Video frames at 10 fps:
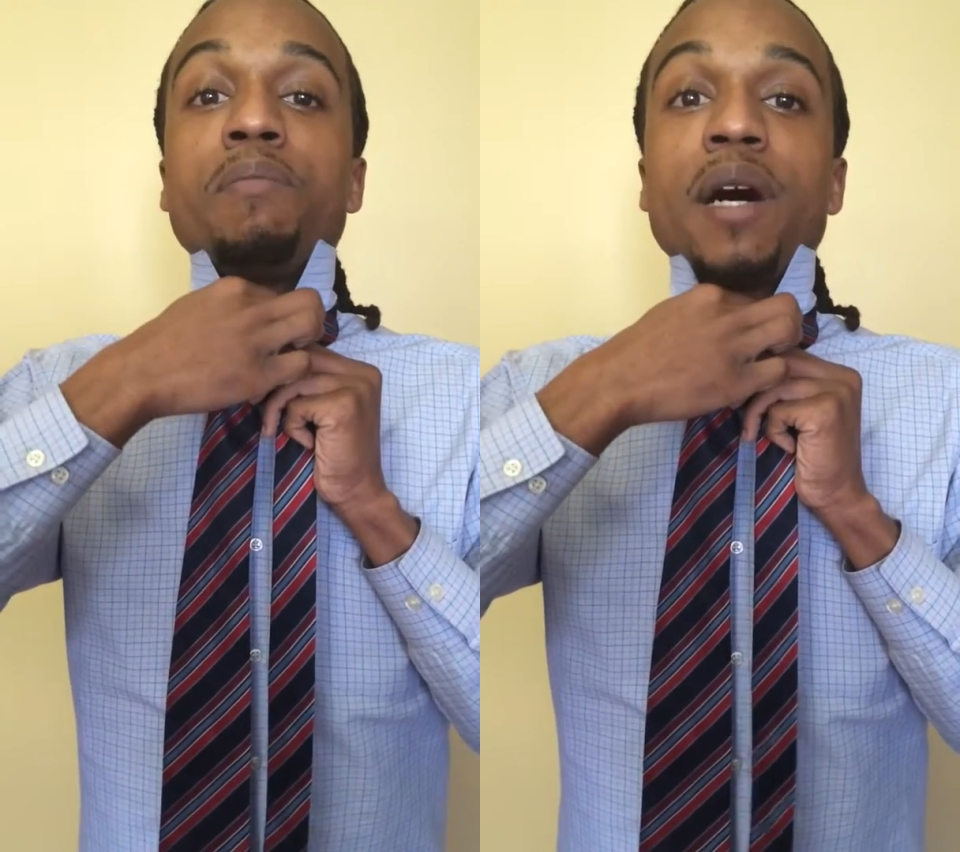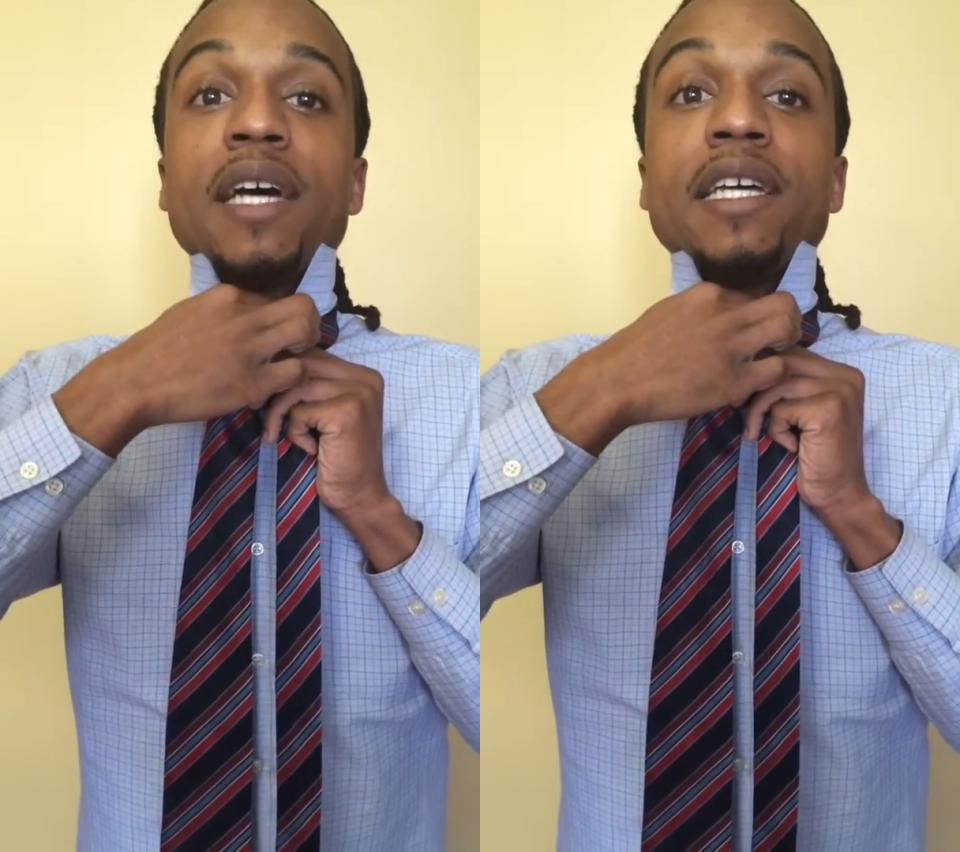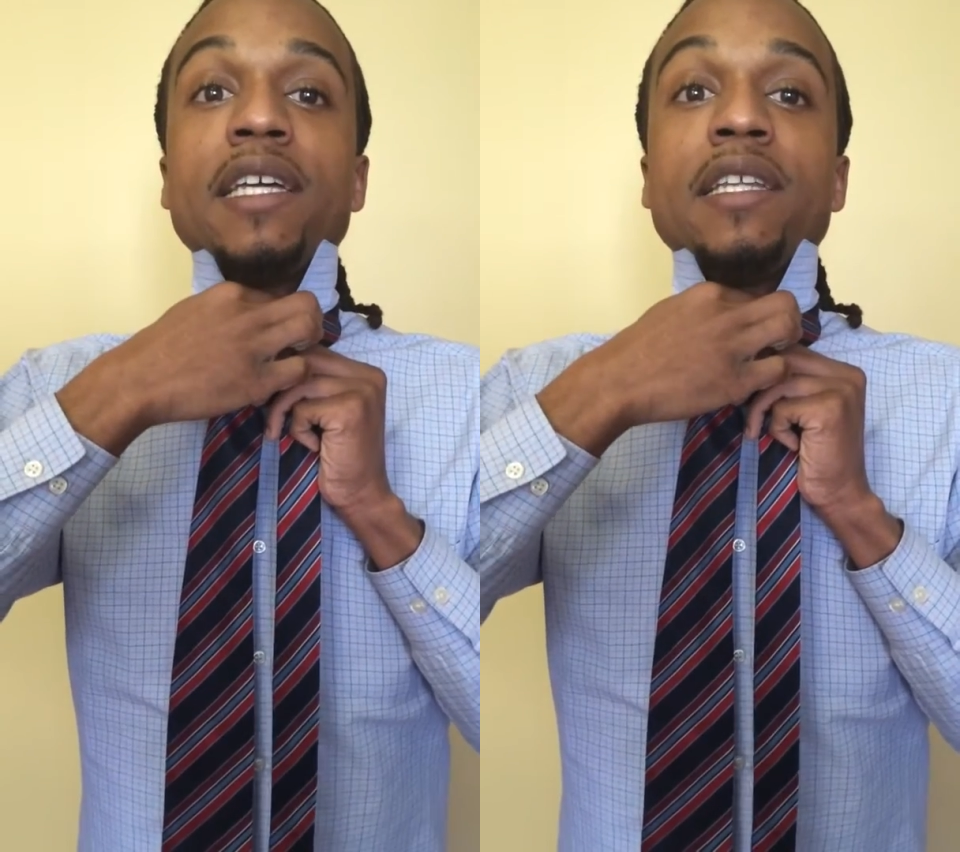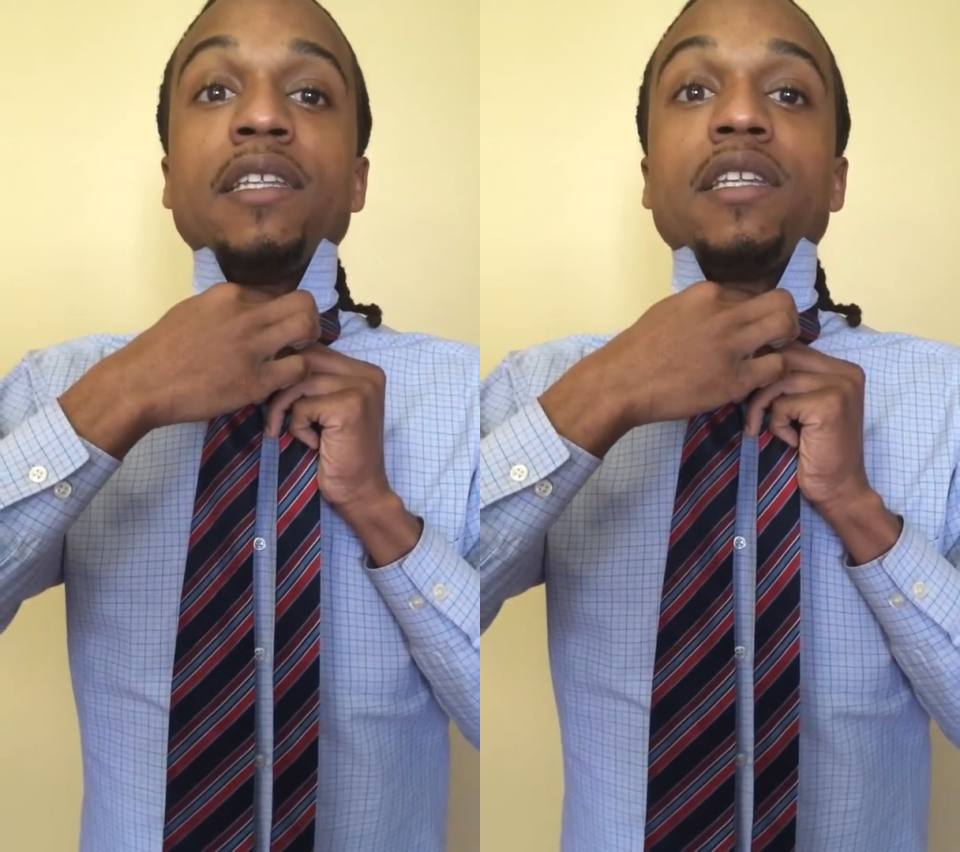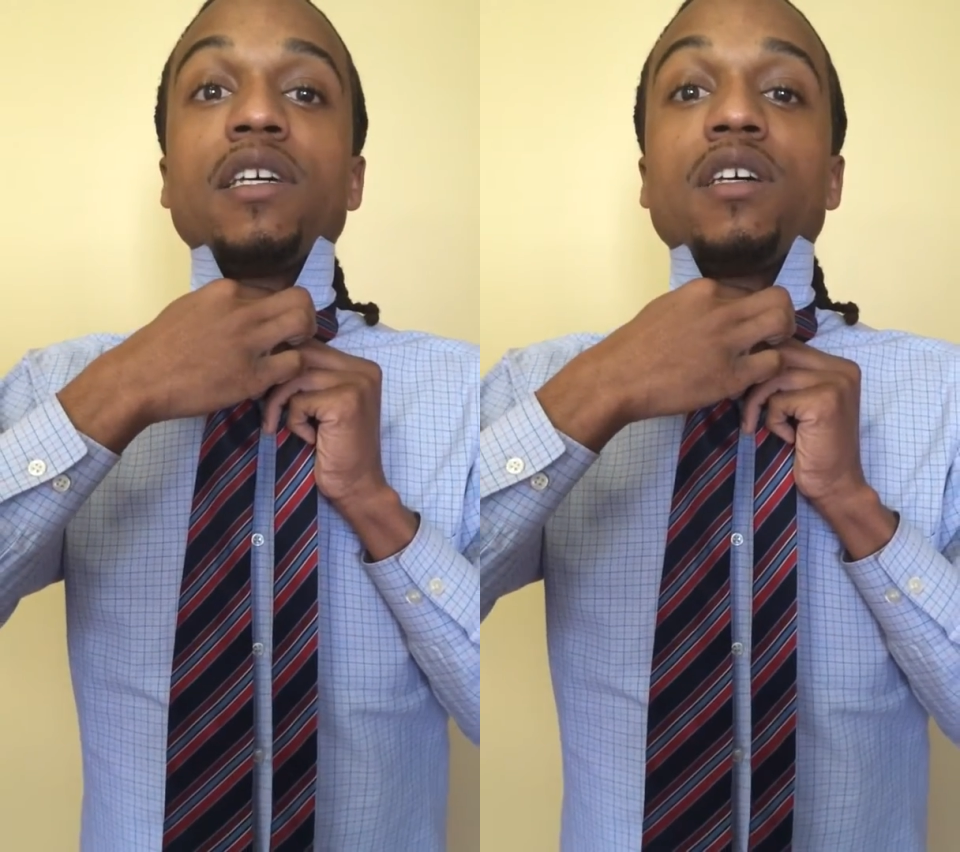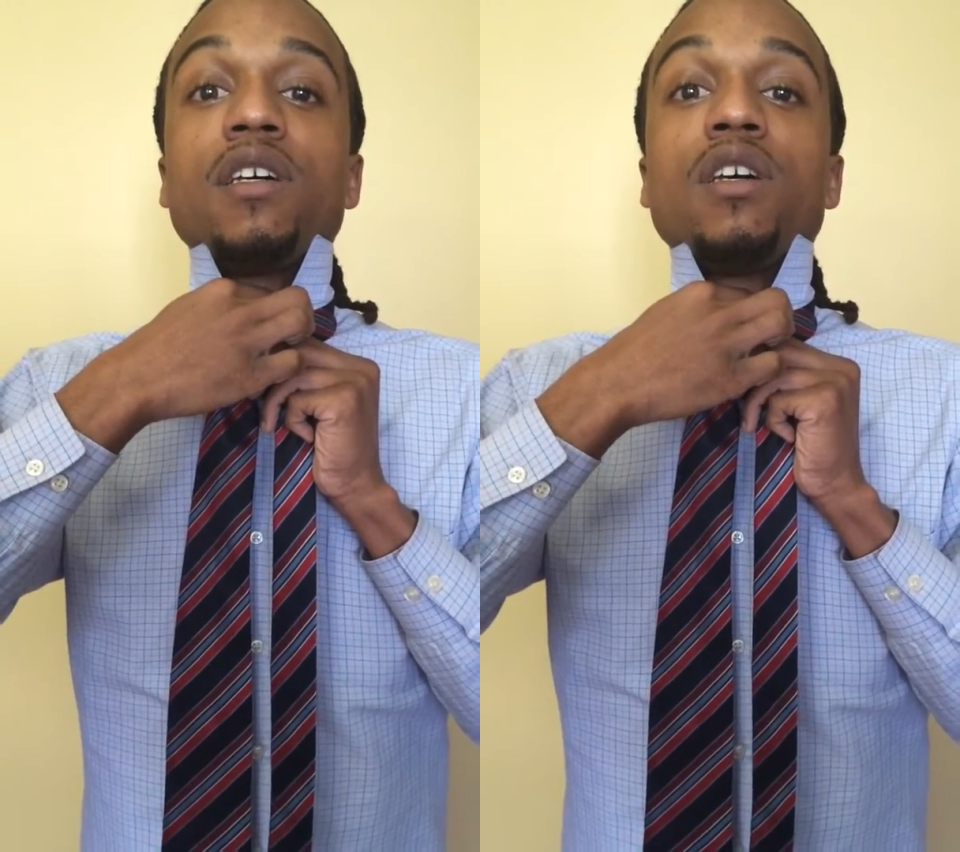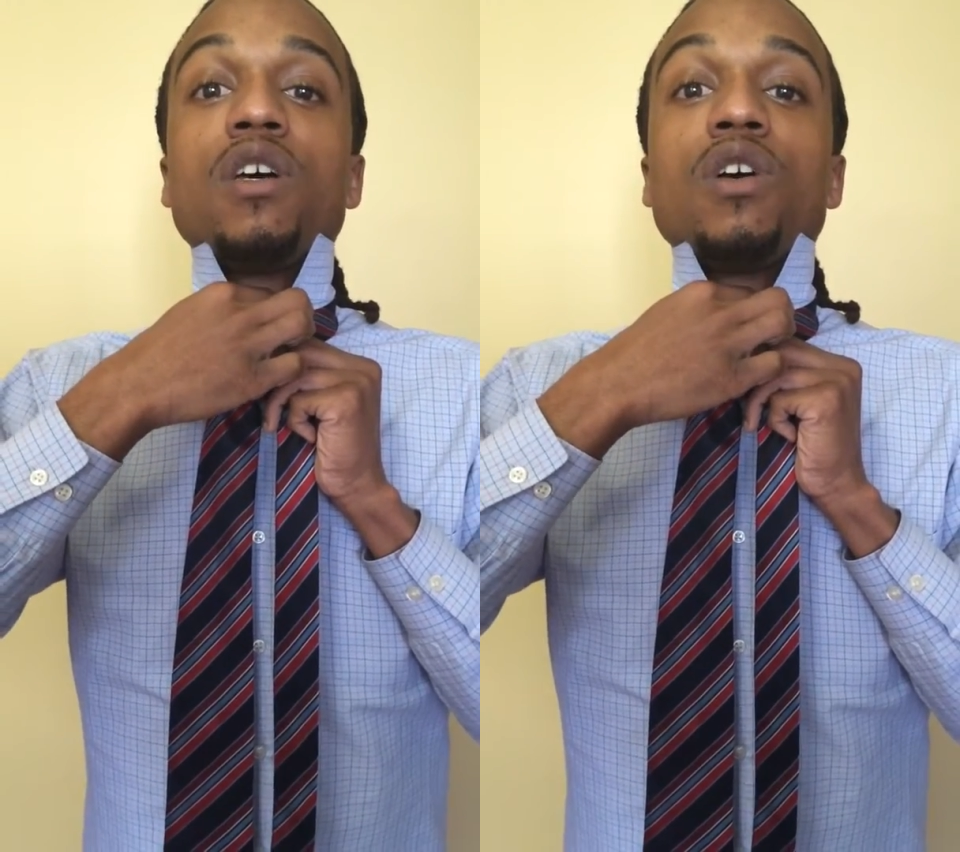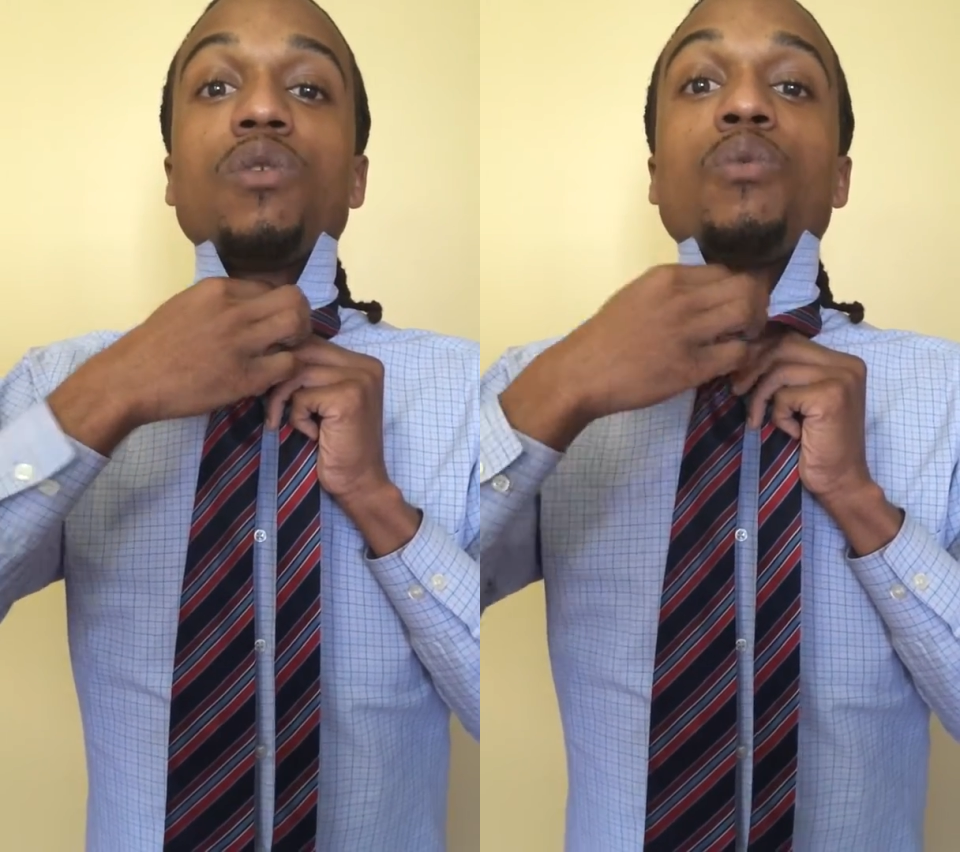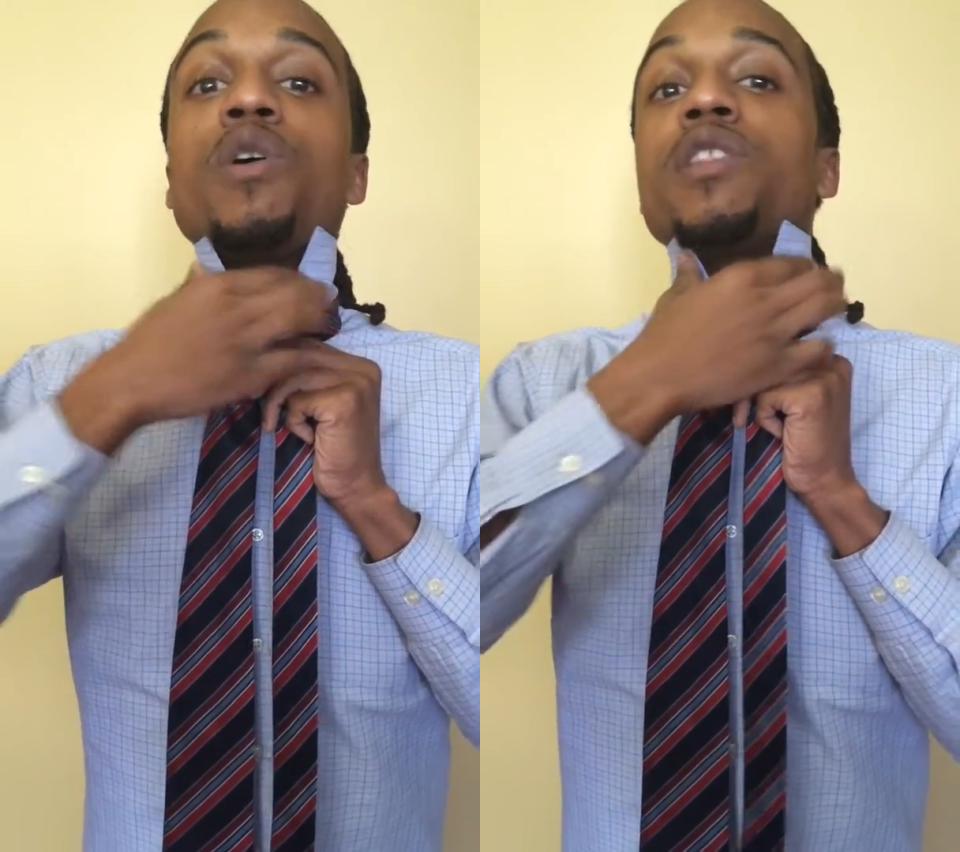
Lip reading: button where